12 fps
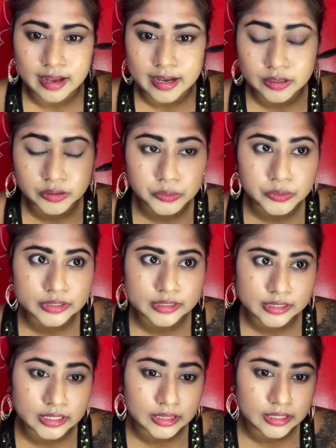used
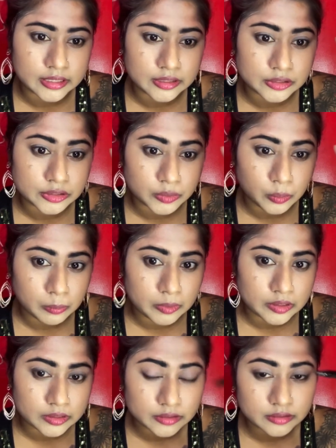the thing so
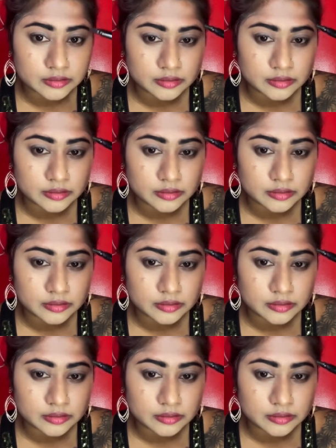much,